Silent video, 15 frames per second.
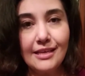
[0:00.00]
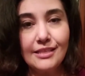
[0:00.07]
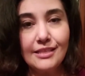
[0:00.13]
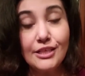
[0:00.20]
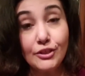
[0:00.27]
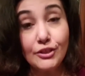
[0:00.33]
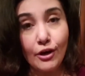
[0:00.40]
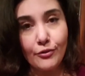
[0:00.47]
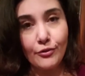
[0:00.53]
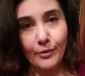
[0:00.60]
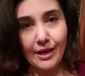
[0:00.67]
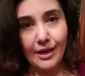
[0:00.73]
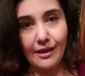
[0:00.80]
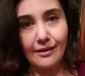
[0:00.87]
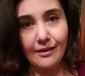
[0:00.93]

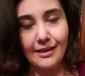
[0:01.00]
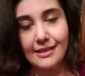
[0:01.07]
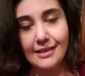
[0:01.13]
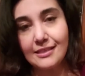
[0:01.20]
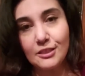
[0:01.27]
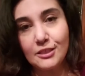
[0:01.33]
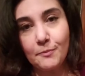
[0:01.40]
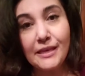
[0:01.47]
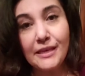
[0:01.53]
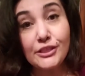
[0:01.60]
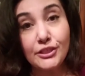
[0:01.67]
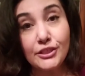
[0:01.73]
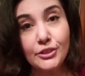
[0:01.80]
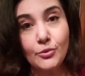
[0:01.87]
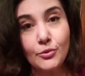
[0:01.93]
Dysarthria is a
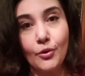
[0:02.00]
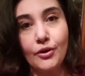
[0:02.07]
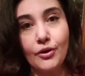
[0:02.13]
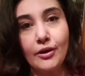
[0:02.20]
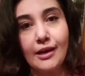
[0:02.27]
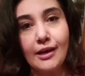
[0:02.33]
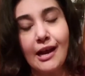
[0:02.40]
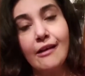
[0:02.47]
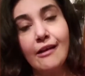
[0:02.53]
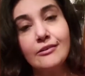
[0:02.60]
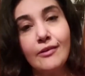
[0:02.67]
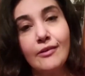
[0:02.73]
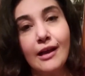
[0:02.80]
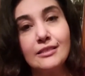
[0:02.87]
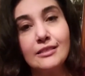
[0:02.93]
speech disorder
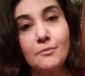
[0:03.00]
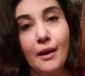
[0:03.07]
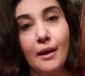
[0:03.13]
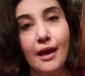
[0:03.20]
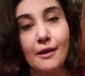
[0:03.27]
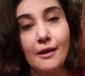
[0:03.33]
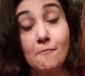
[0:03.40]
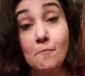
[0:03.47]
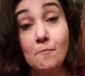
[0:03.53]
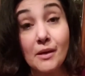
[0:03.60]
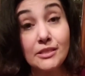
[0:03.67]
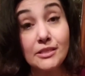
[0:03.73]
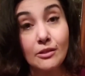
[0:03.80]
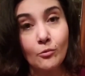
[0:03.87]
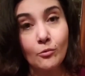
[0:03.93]
characterized by
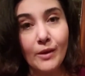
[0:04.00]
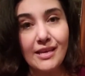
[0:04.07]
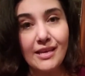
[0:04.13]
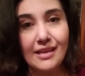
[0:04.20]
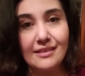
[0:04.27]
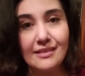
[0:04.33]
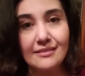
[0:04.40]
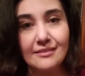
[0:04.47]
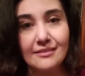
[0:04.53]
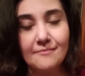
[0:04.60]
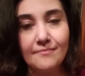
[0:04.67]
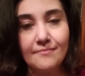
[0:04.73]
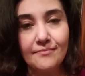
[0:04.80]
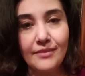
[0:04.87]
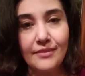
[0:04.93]
muscle weakness.
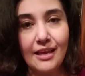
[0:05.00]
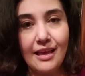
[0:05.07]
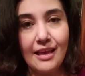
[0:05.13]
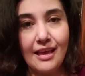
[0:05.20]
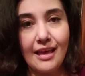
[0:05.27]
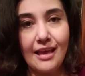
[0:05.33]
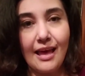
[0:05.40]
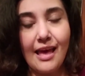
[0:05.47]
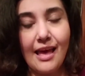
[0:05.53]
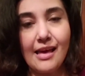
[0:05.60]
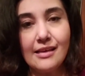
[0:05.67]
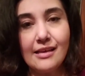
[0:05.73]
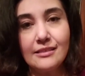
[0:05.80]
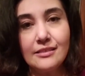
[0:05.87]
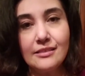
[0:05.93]

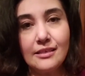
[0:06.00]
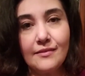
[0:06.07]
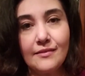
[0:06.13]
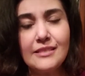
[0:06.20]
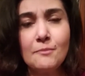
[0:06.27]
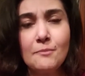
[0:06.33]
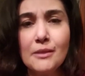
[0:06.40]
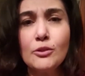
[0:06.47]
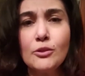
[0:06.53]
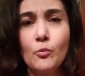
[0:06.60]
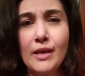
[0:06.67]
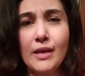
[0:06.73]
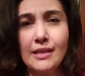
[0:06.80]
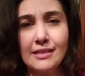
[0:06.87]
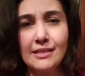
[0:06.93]
And this muscle
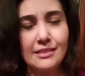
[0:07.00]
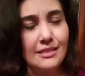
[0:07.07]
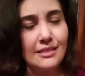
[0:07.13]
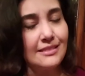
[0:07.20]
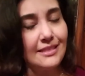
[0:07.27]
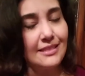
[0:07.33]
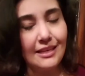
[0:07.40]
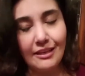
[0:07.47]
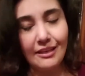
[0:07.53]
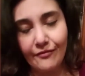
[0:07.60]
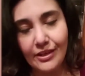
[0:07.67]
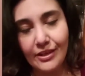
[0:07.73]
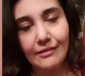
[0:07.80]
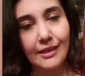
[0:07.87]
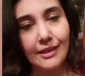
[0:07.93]
weakness
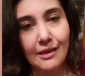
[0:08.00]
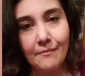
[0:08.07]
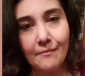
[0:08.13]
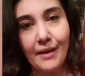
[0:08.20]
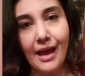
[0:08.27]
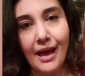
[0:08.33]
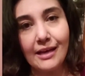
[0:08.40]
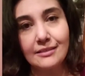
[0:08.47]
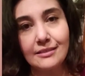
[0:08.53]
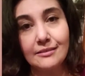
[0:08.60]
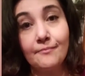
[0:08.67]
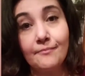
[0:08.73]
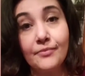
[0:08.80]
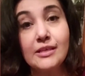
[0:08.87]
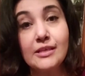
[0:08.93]
significantly impacts
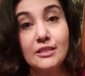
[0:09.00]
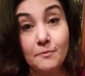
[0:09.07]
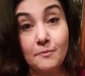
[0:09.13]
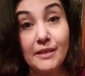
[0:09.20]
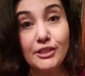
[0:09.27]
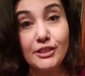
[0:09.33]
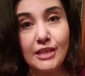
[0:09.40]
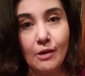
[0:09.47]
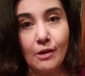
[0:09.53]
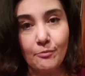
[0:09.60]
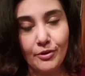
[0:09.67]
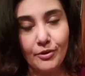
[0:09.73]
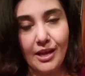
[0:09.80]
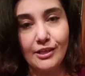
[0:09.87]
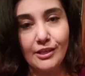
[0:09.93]
speech sound
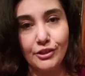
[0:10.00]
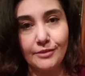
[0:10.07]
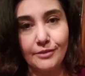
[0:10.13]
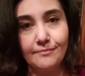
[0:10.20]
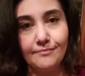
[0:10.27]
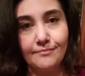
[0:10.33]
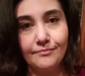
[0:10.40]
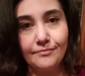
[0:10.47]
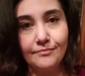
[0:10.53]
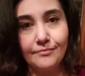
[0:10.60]
production.